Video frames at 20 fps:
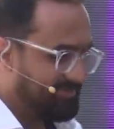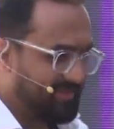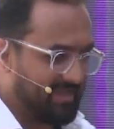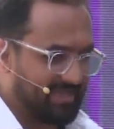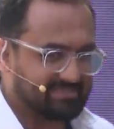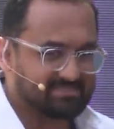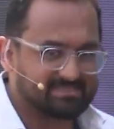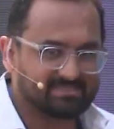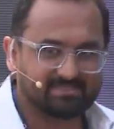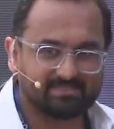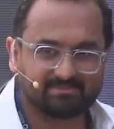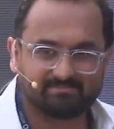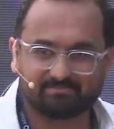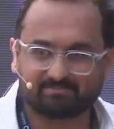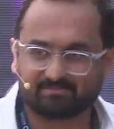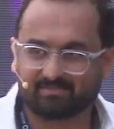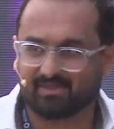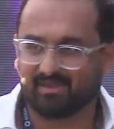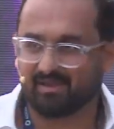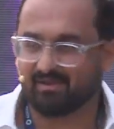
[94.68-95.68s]
this.
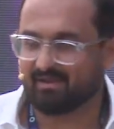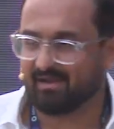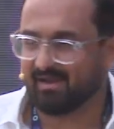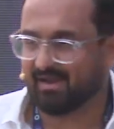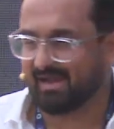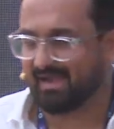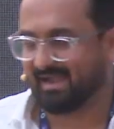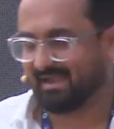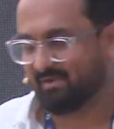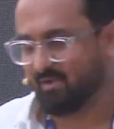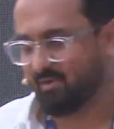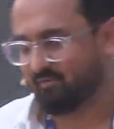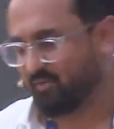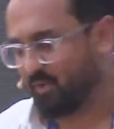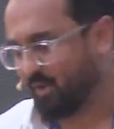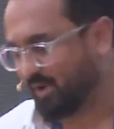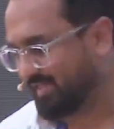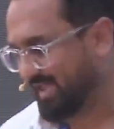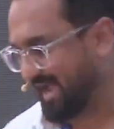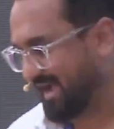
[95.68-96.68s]
I know
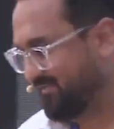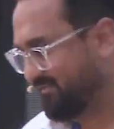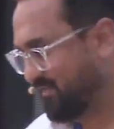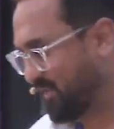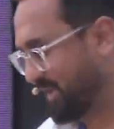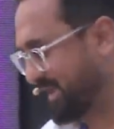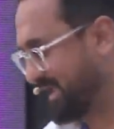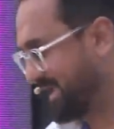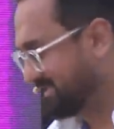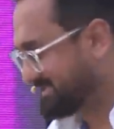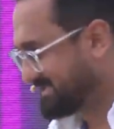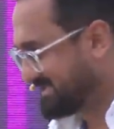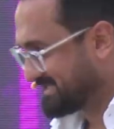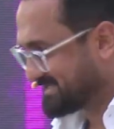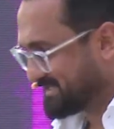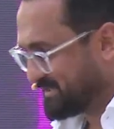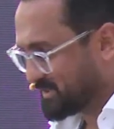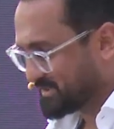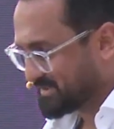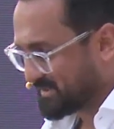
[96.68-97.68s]
for all the iPhone kids,
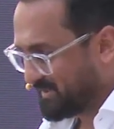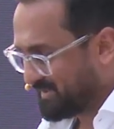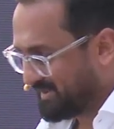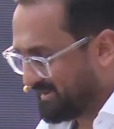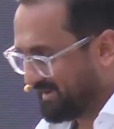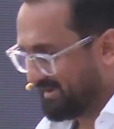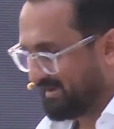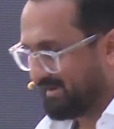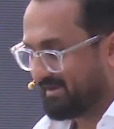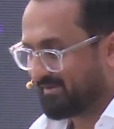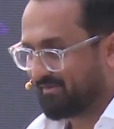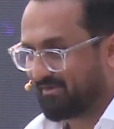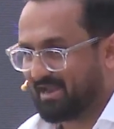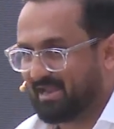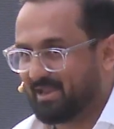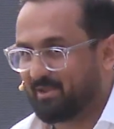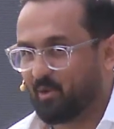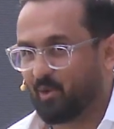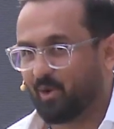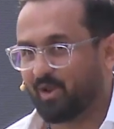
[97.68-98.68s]
this looks
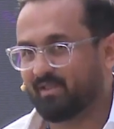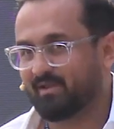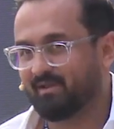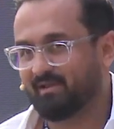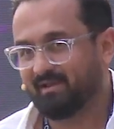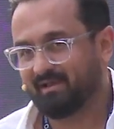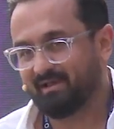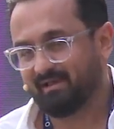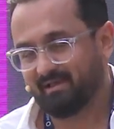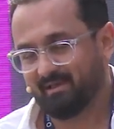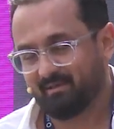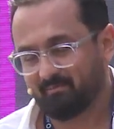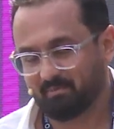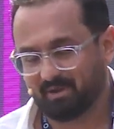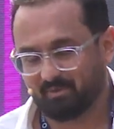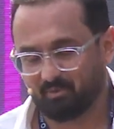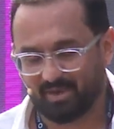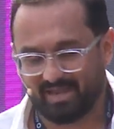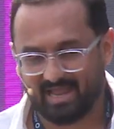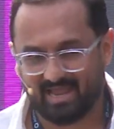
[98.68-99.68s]
really old,
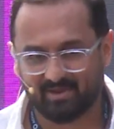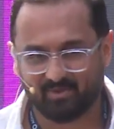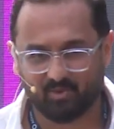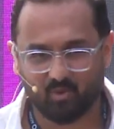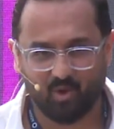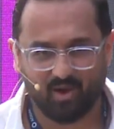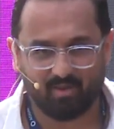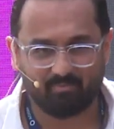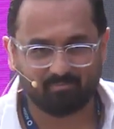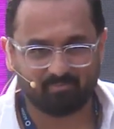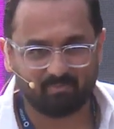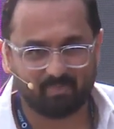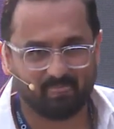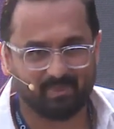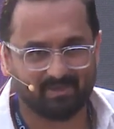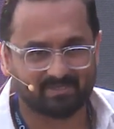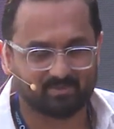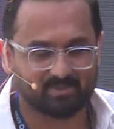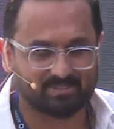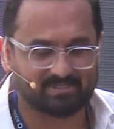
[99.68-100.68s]
but when I grew up,
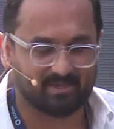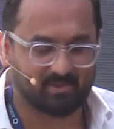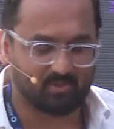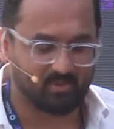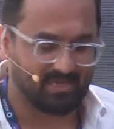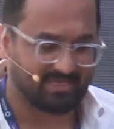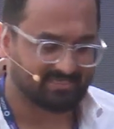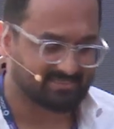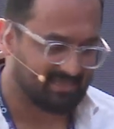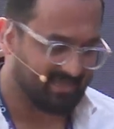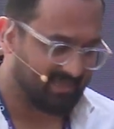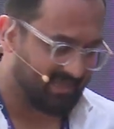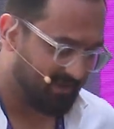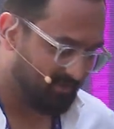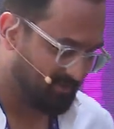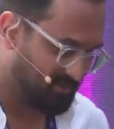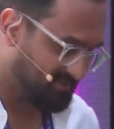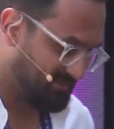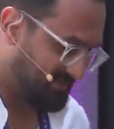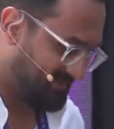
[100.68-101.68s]
this was the coolest thing
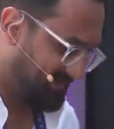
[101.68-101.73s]
out